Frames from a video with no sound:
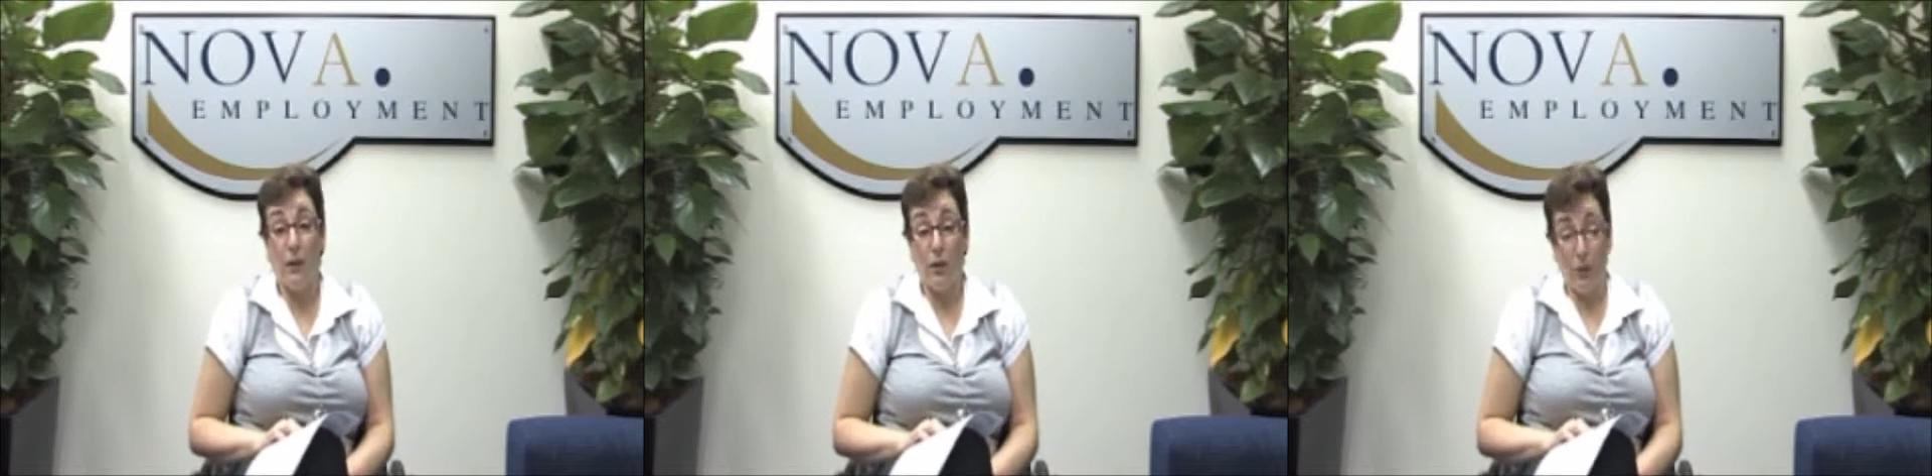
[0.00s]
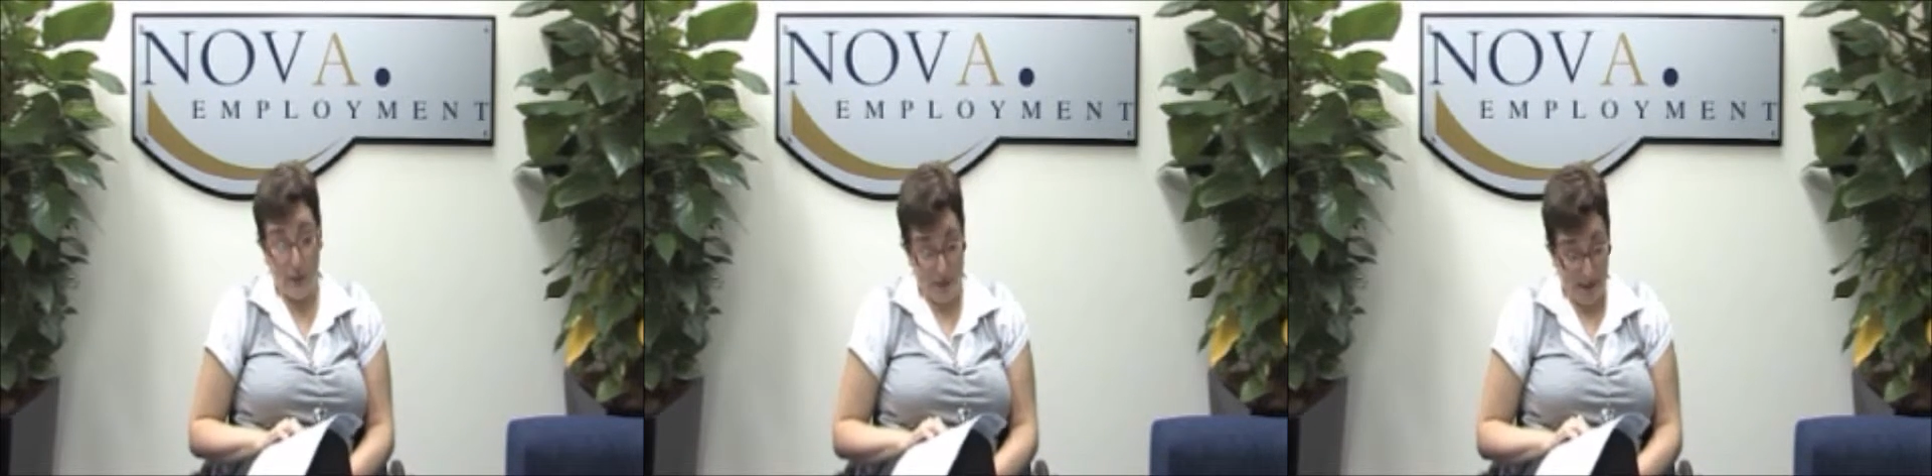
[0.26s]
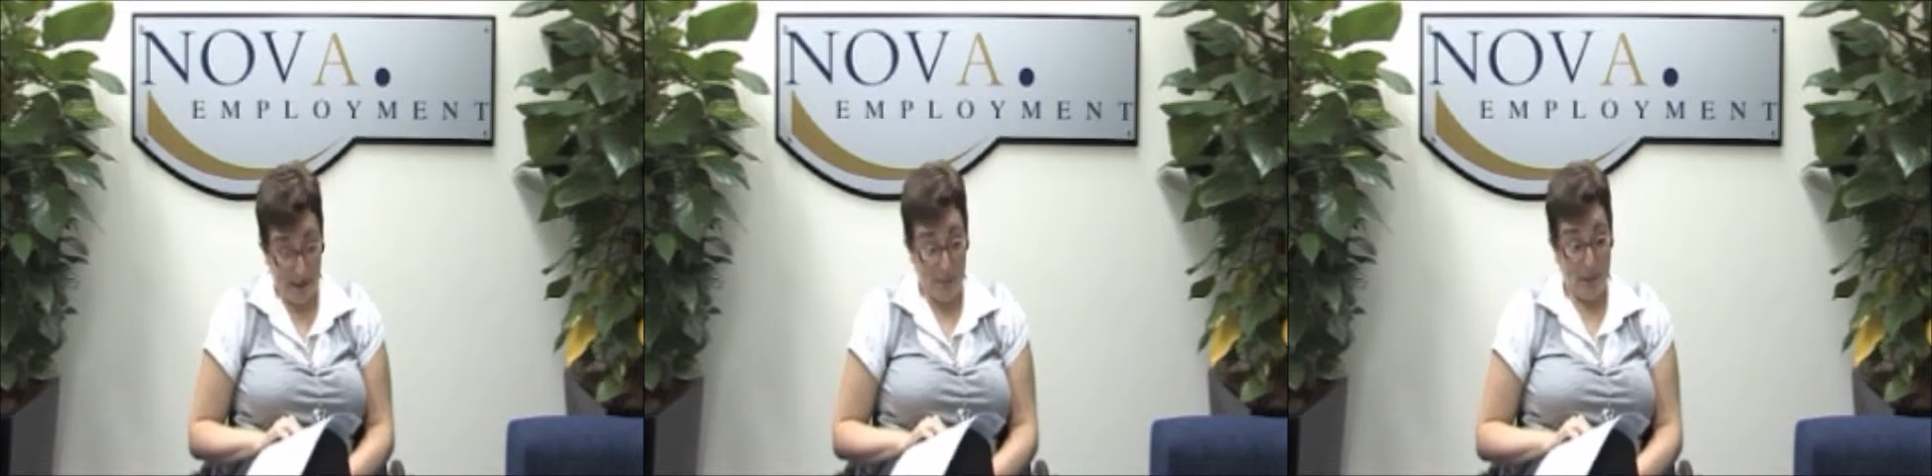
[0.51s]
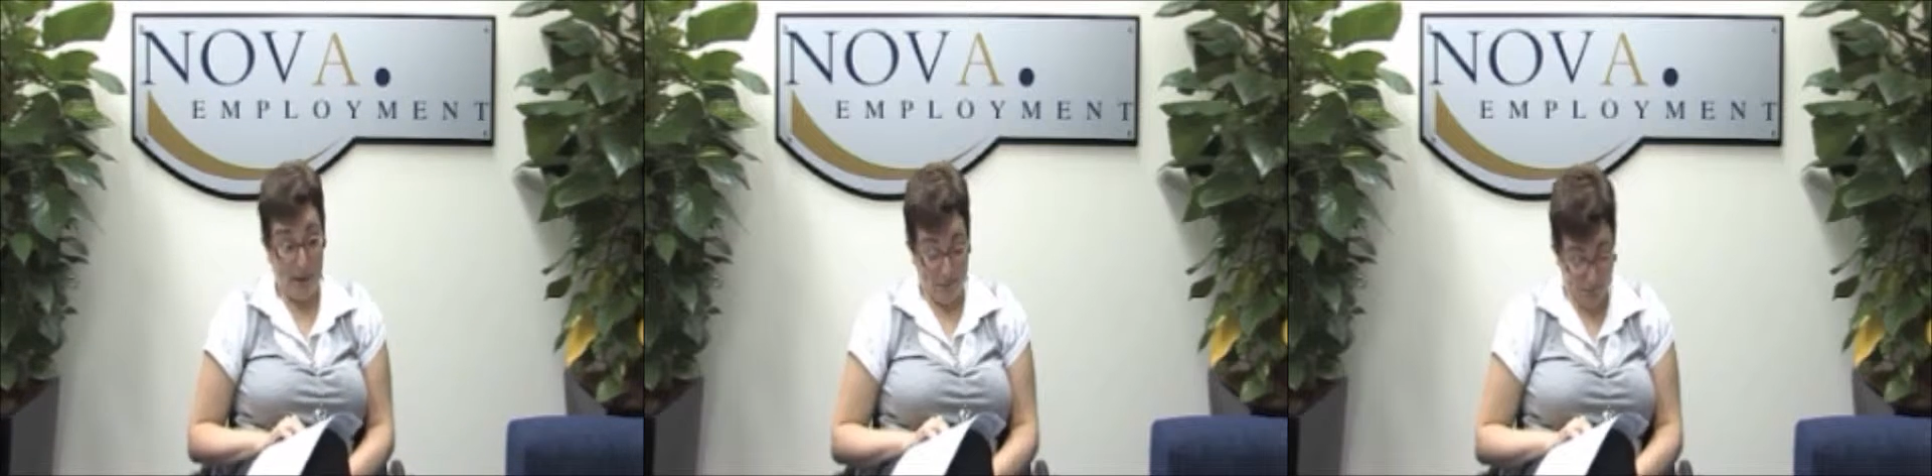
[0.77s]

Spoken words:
or a neighbour.